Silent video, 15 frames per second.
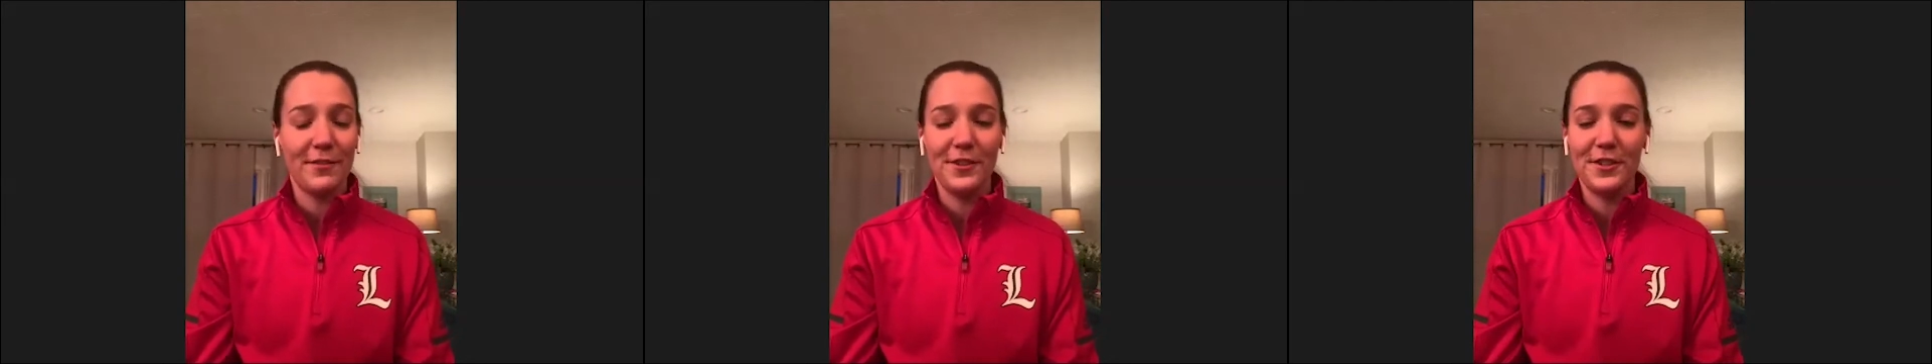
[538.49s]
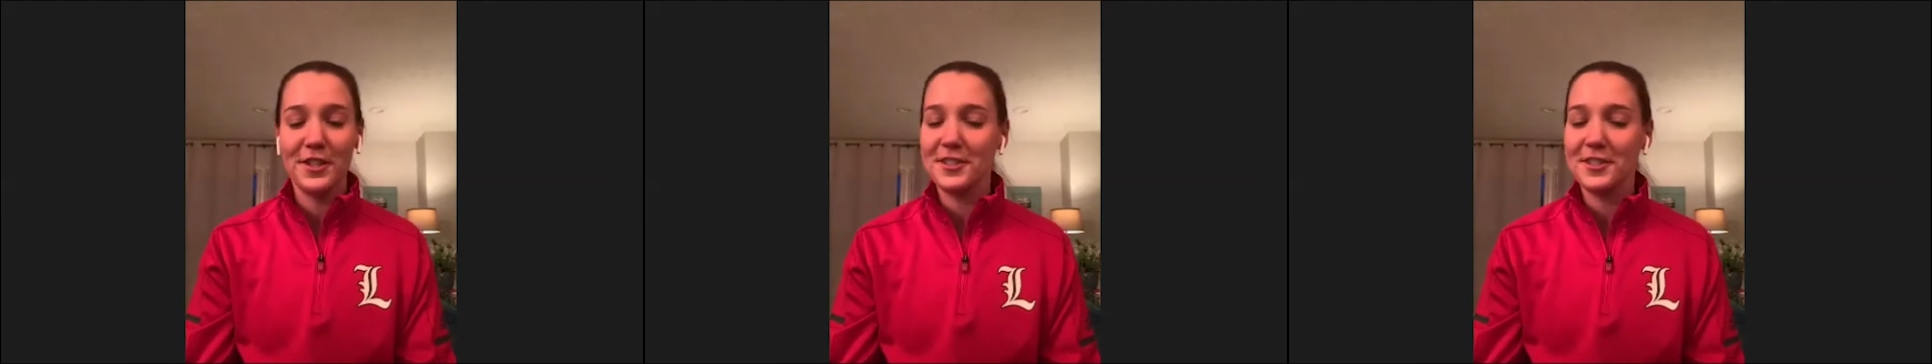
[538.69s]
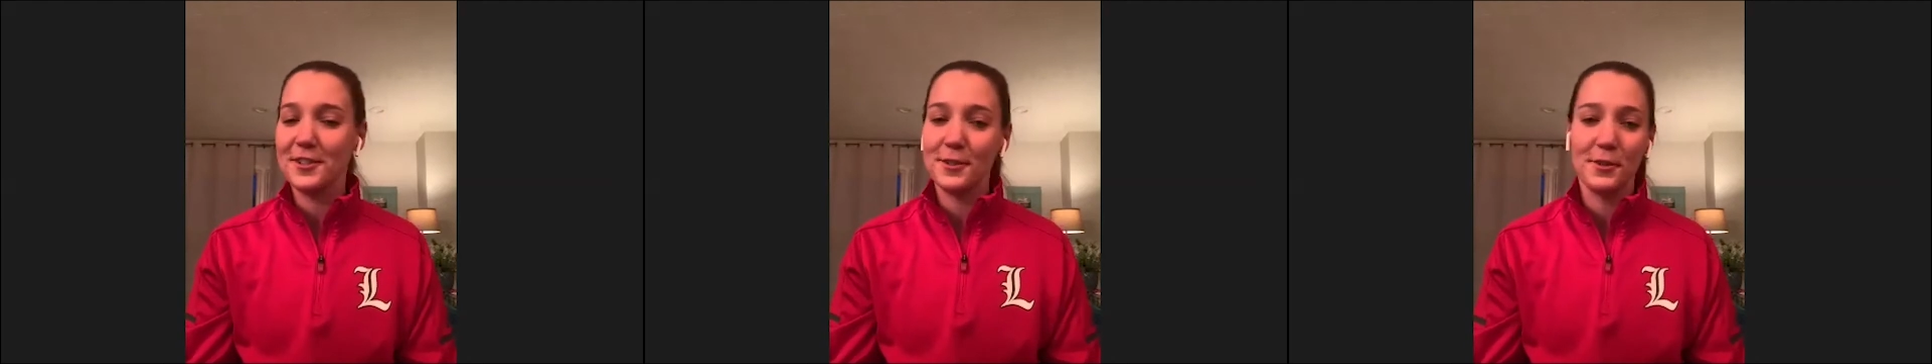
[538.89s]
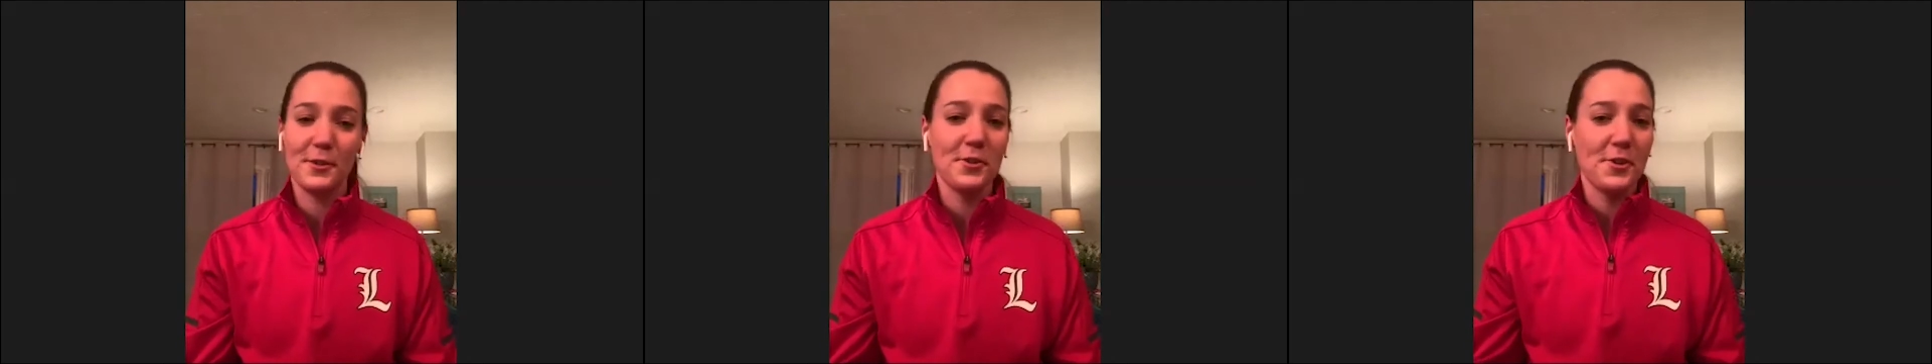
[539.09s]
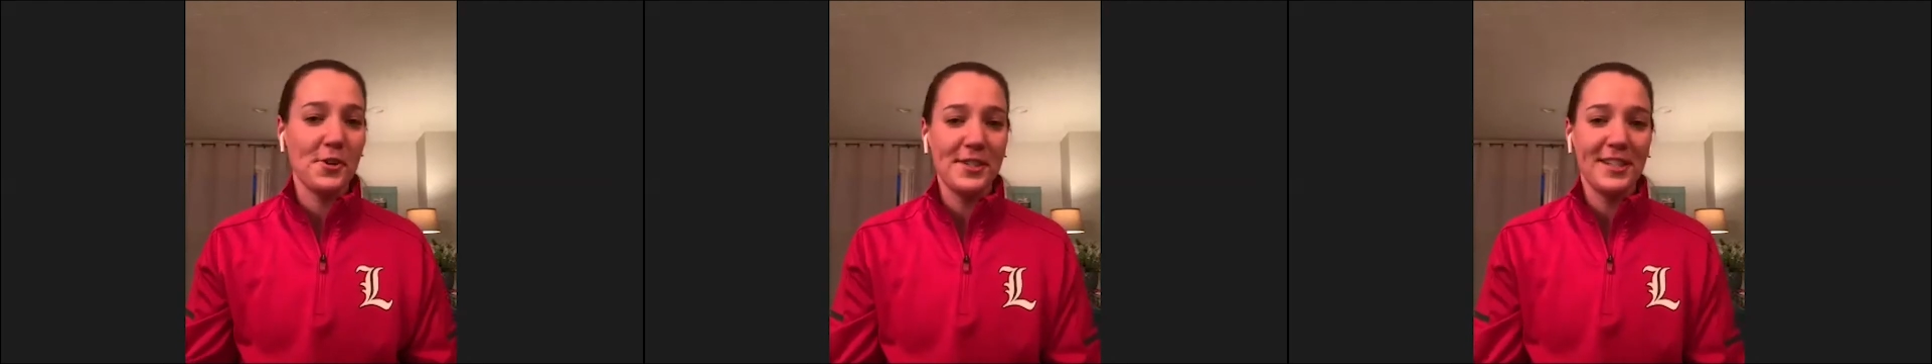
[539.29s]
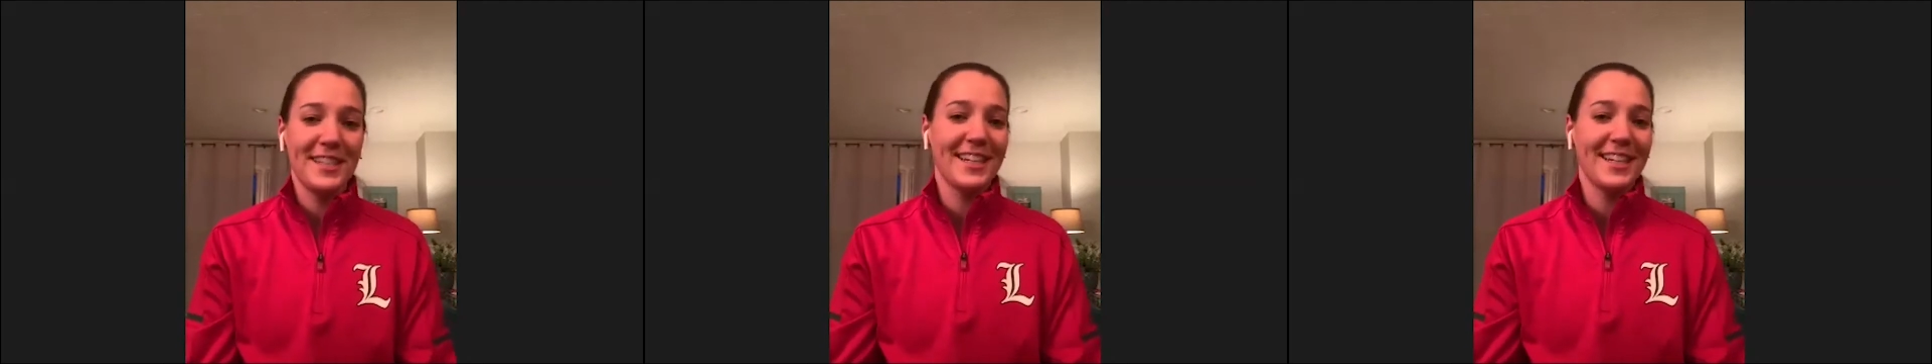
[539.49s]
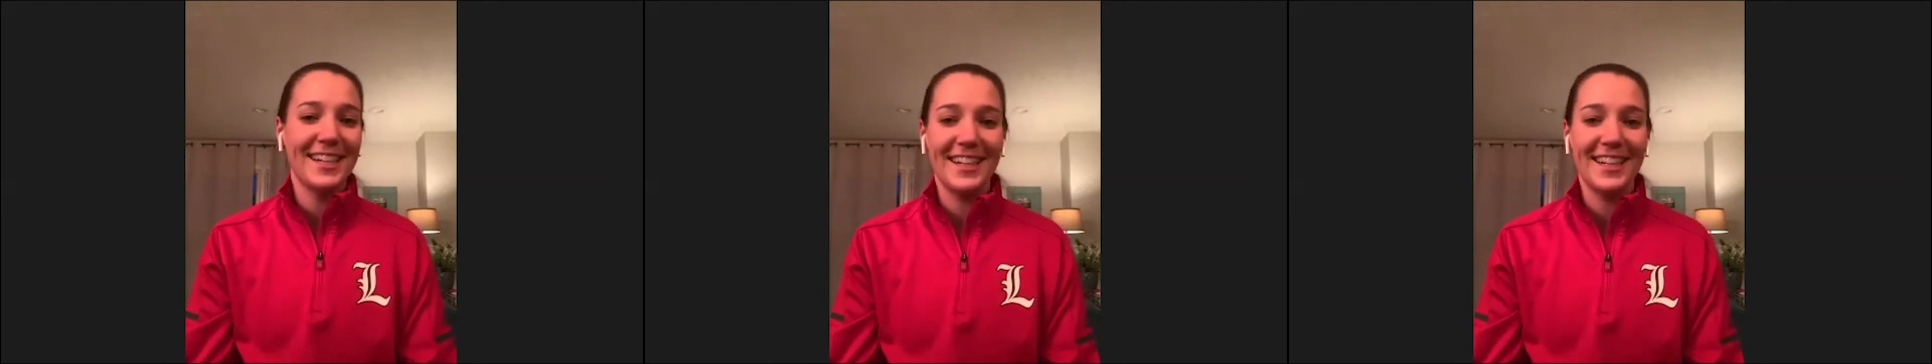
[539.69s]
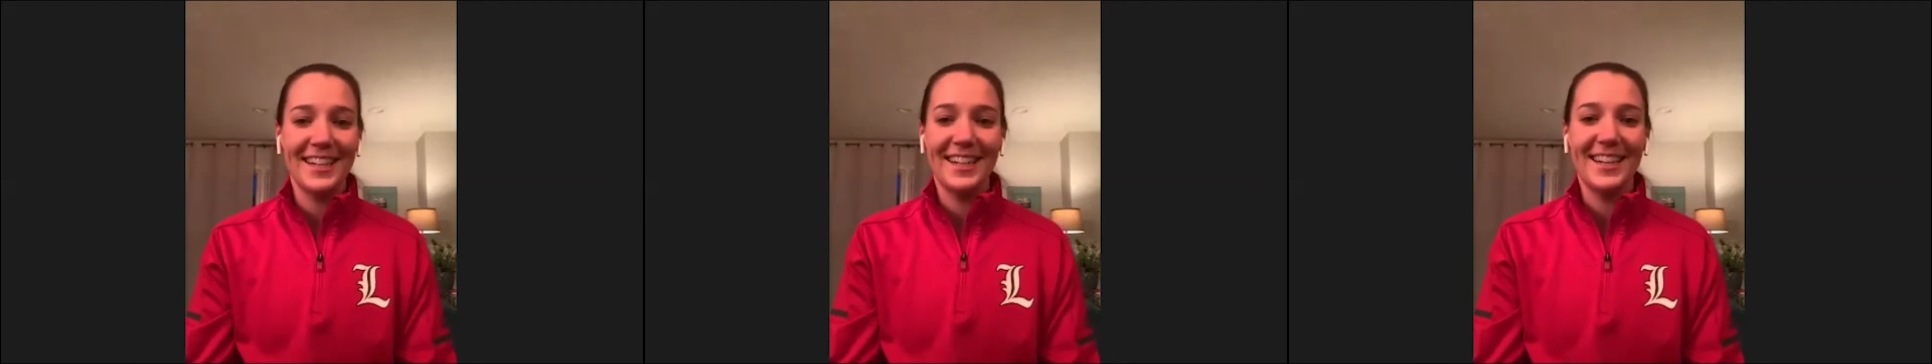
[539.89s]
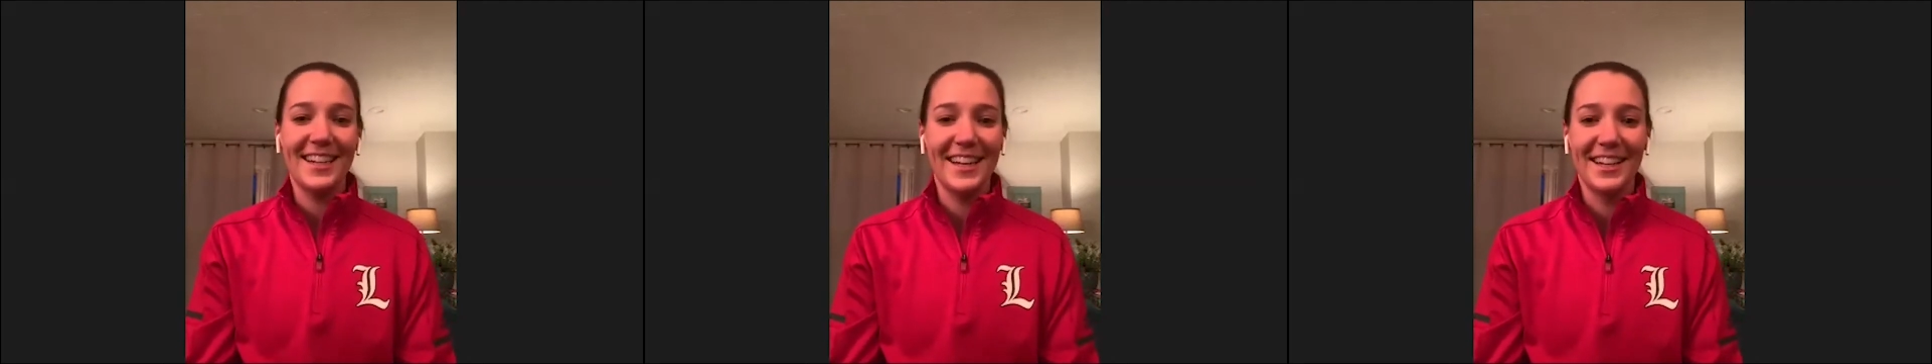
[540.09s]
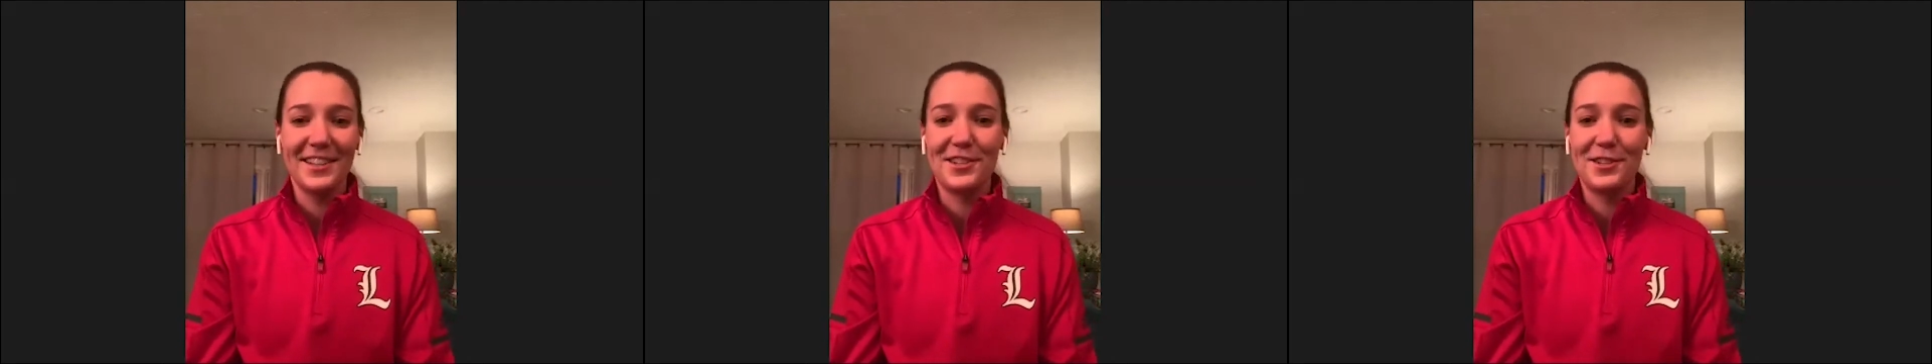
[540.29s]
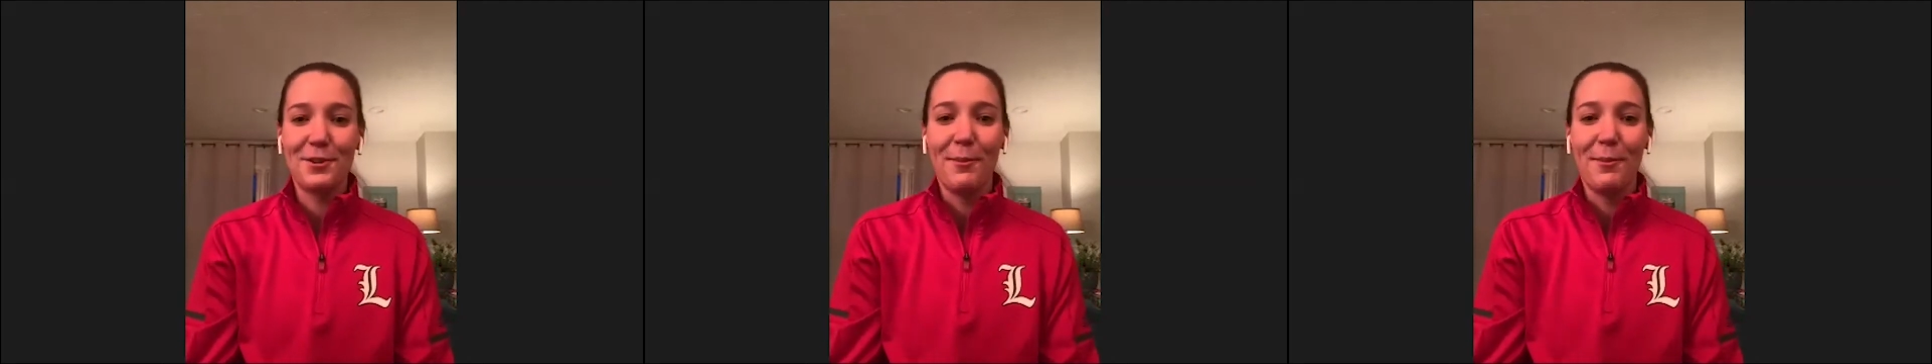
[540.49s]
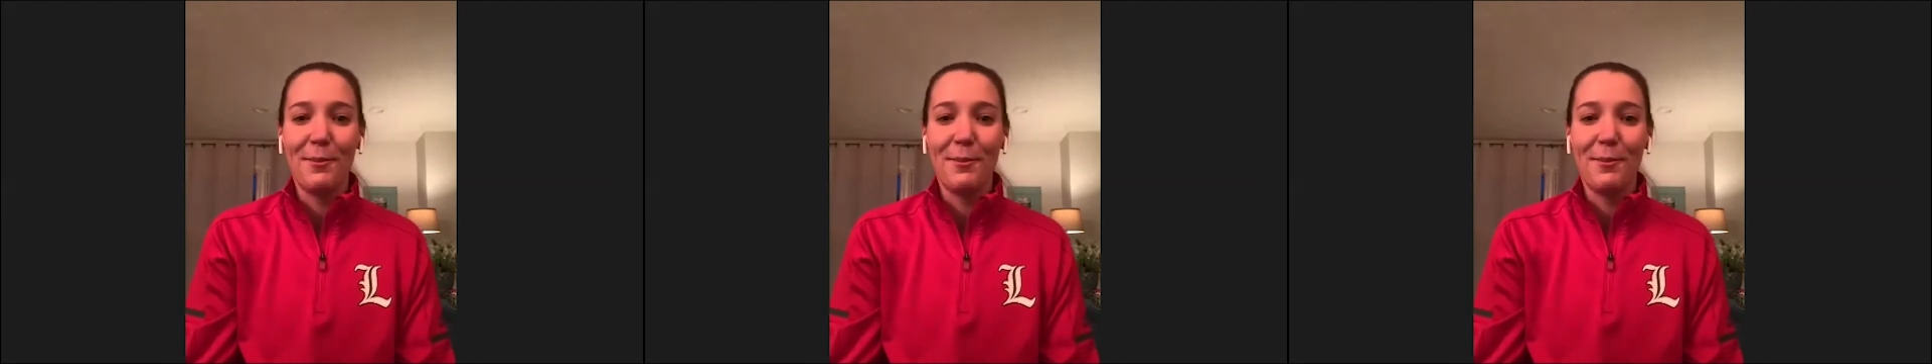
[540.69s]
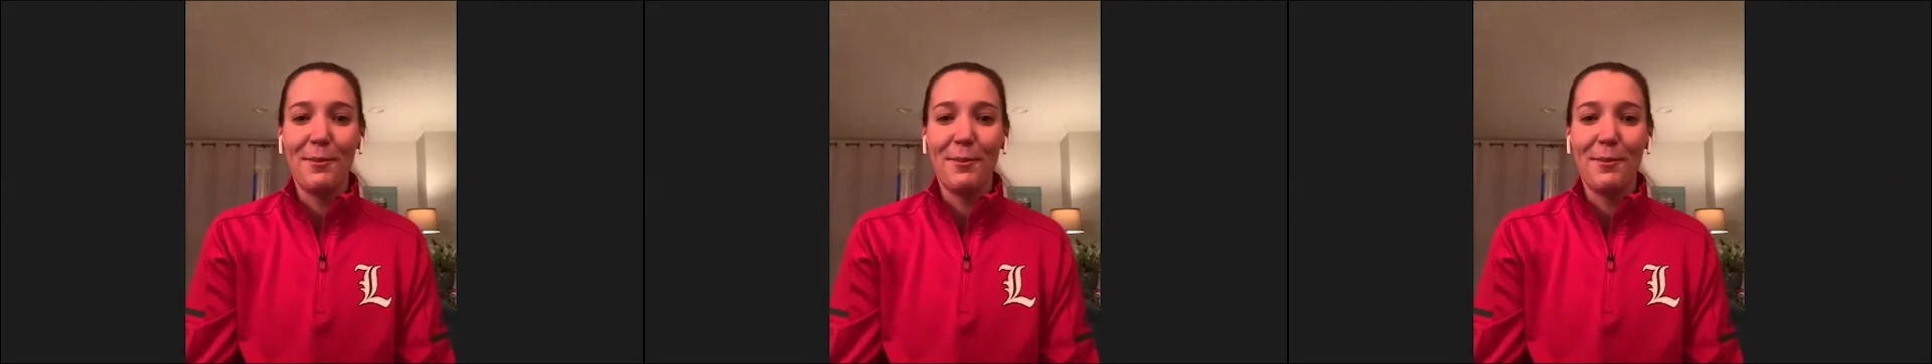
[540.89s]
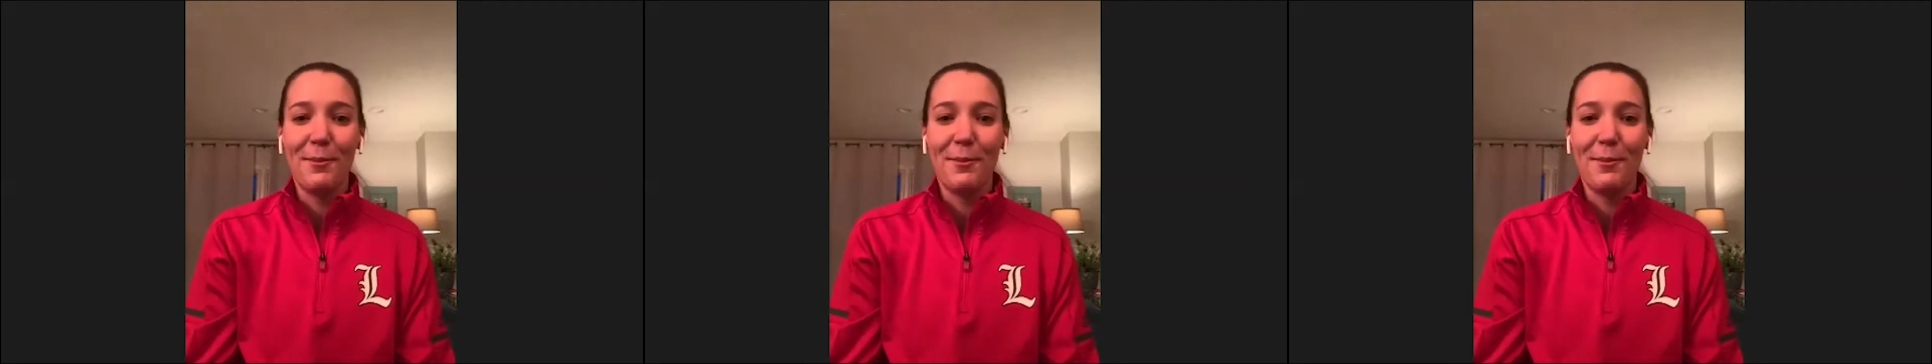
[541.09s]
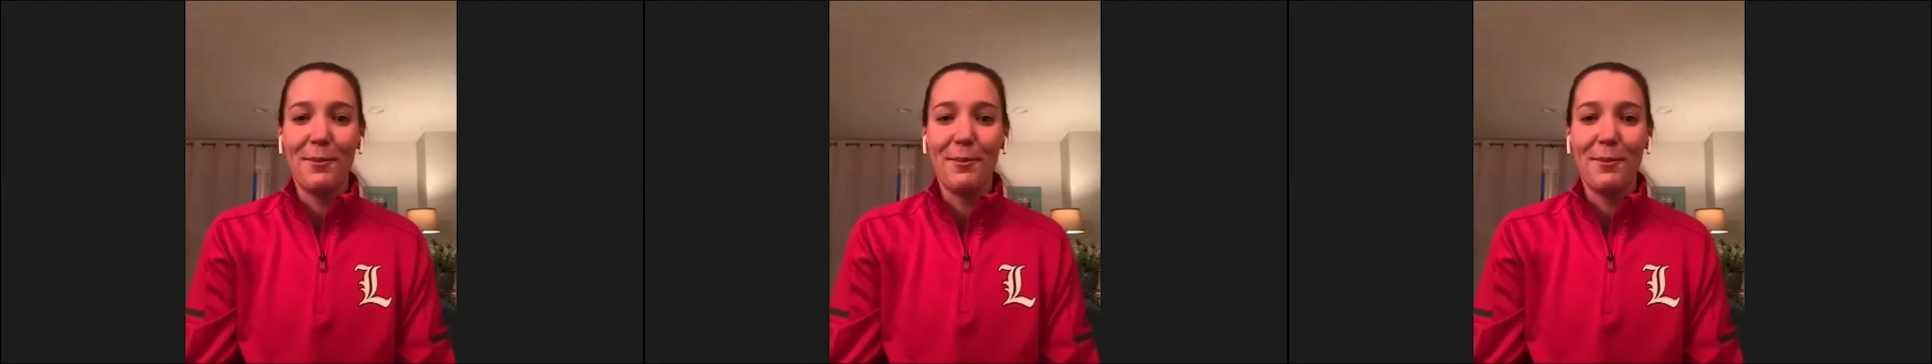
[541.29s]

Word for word: If you just Google swimming